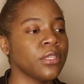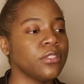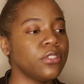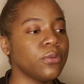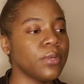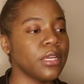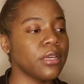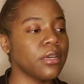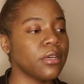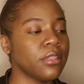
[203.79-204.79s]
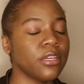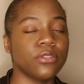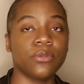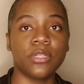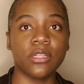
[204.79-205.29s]
doing their
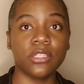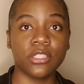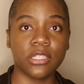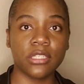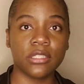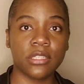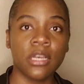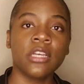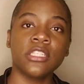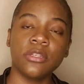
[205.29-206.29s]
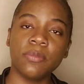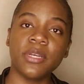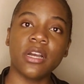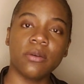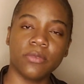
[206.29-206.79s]
due diligence, she would
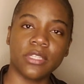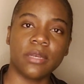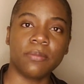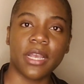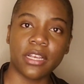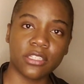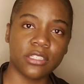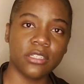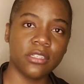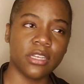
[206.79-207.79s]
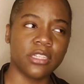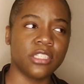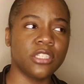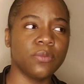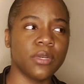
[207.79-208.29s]
become really impatient and
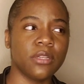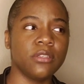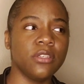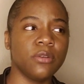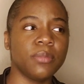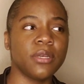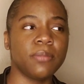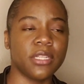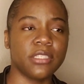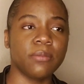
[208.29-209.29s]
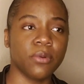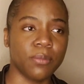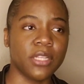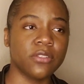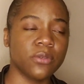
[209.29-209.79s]
she would, you know, be a bit
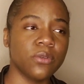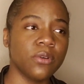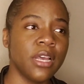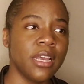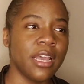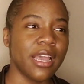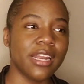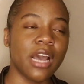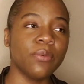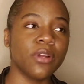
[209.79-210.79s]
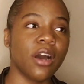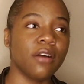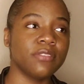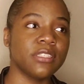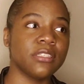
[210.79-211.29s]
temperamental. And I would
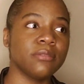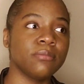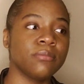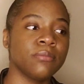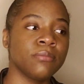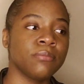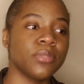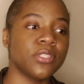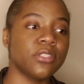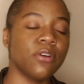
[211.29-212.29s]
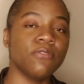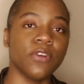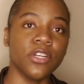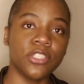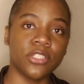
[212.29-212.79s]
often bestow
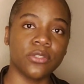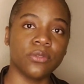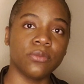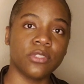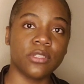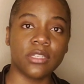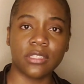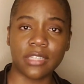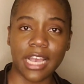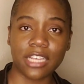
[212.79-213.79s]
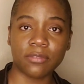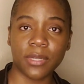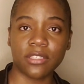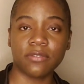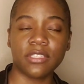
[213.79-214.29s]
virtue to this
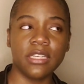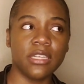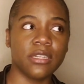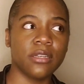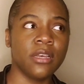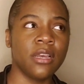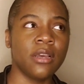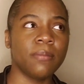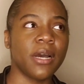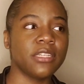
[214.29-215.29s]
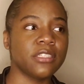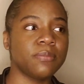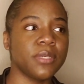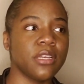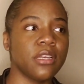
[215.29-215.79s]
aspect of sin by just
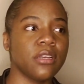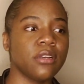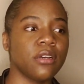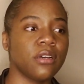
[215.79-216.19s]
being